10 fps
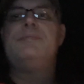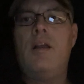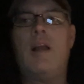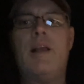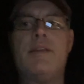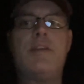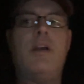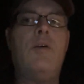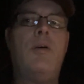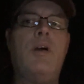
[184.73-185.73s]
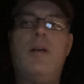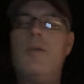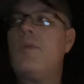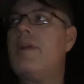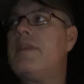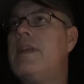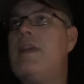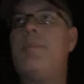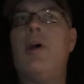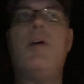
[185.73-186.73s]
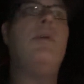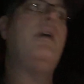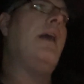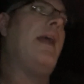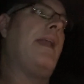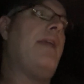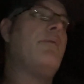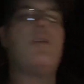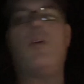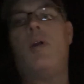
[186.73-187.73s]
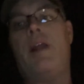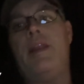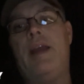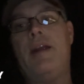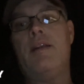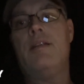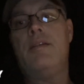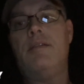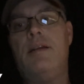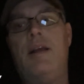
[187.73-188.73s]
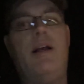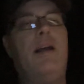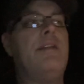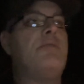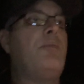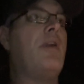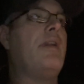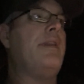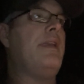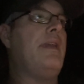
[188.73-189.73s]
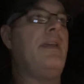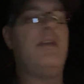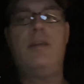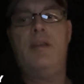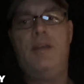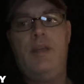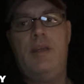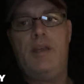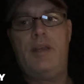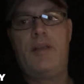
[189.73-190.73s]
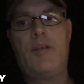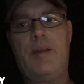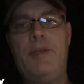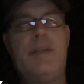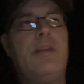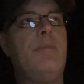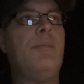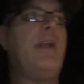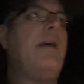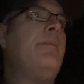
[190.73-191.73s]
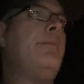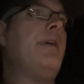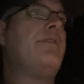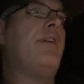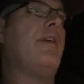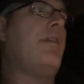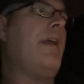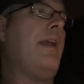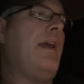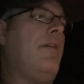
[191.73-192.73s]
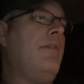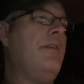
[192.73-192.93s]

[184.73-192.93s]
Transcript: All right, so we're at the depot. I can't record in there uh, it's part of the agreement, but I'm in my truck right now.